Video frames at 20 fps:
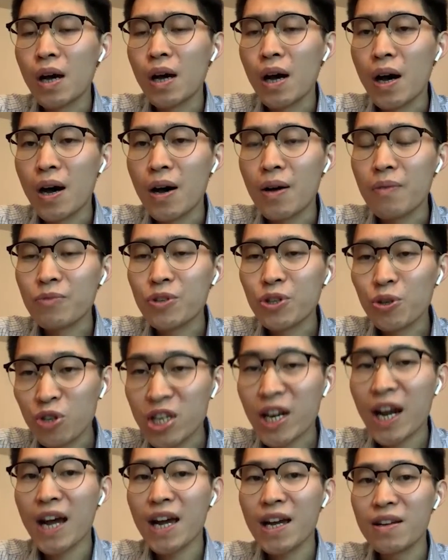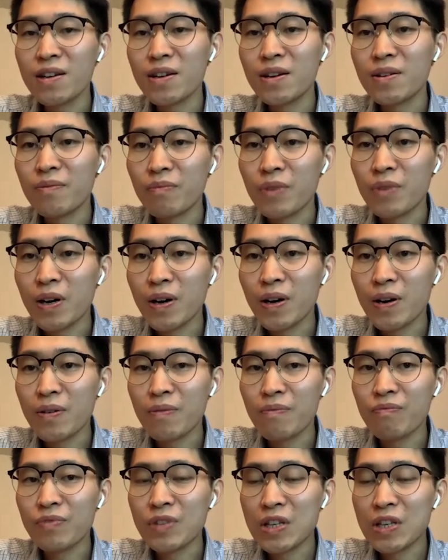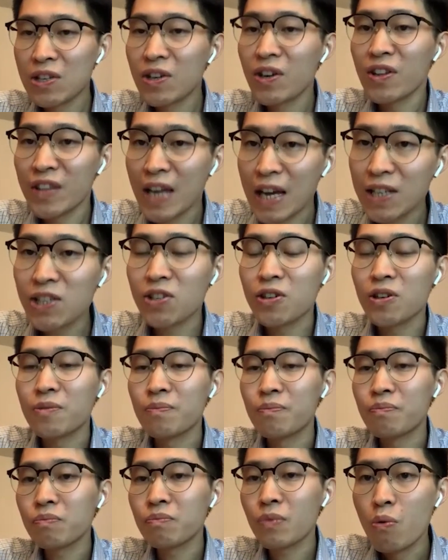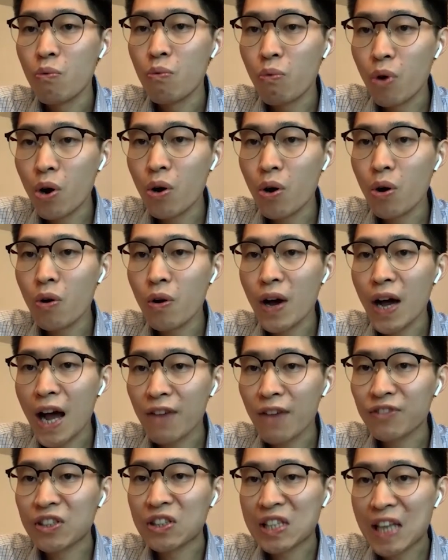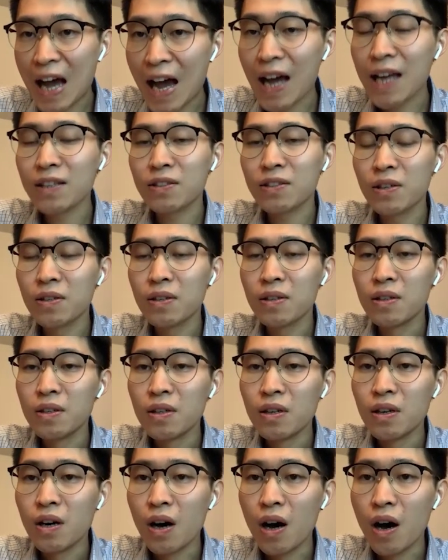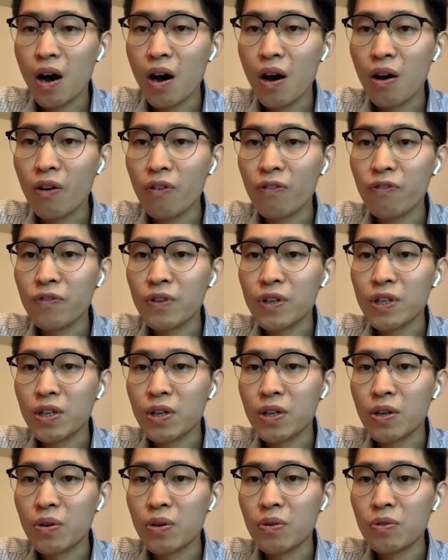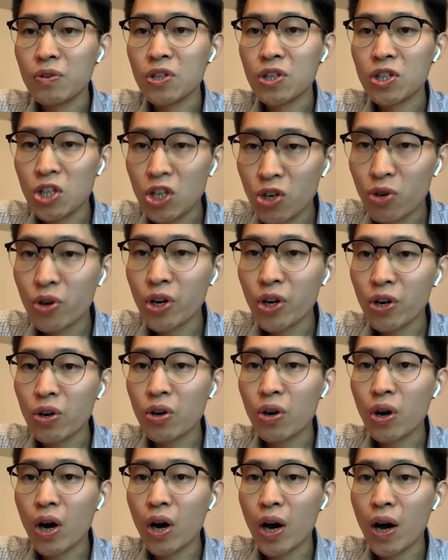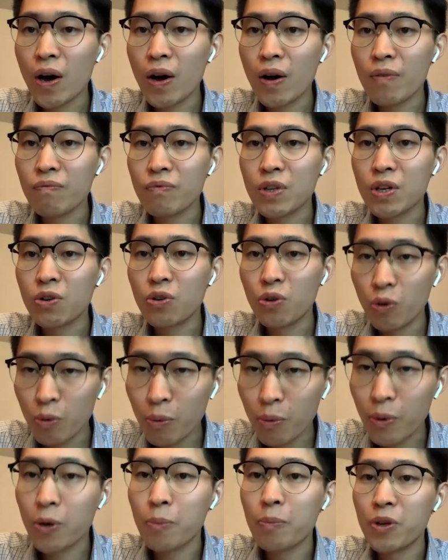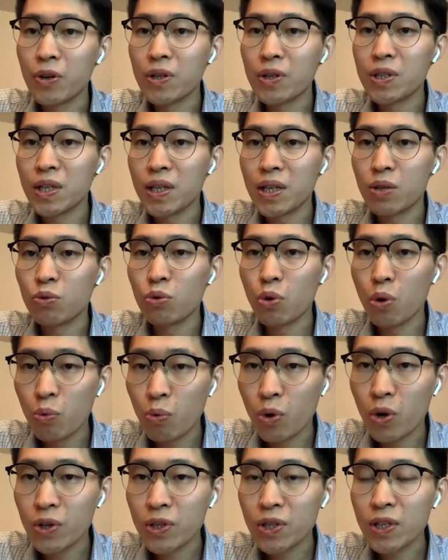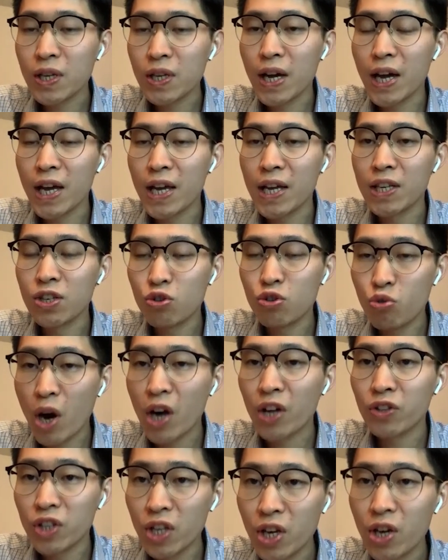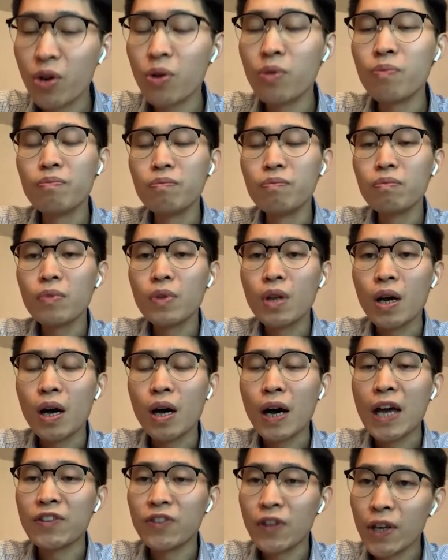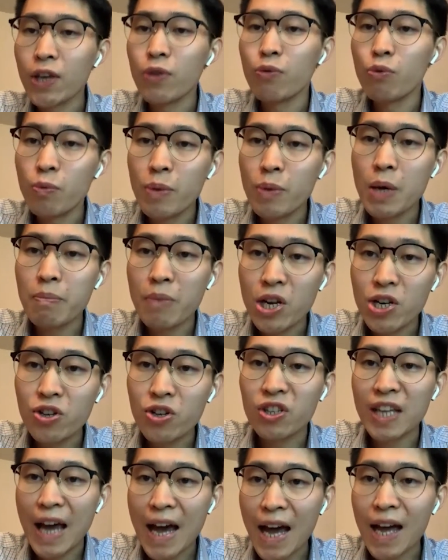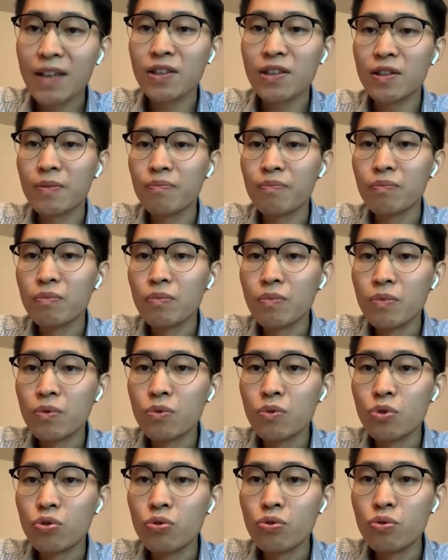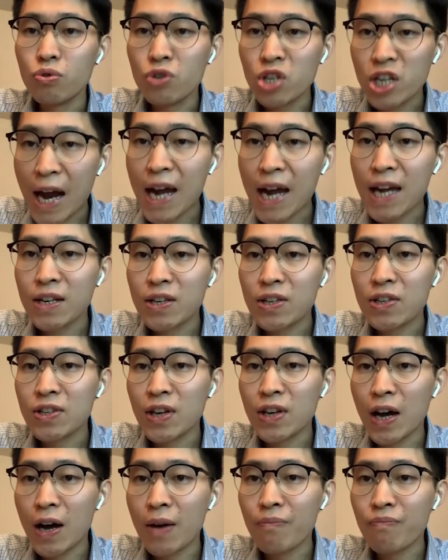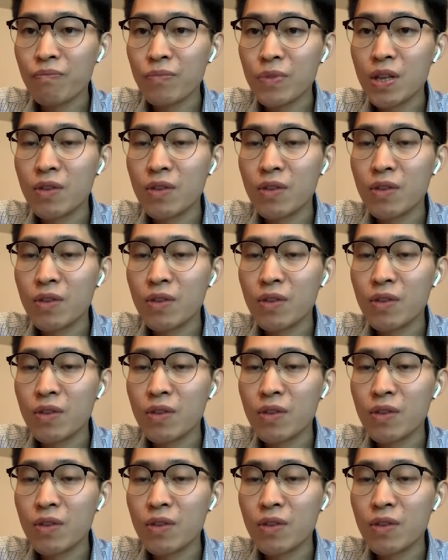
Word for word: Um, so China um, this year and next year will have the task of you know steering uh, the global community towards a strong deal, uh, I think it will be a major test to China's um,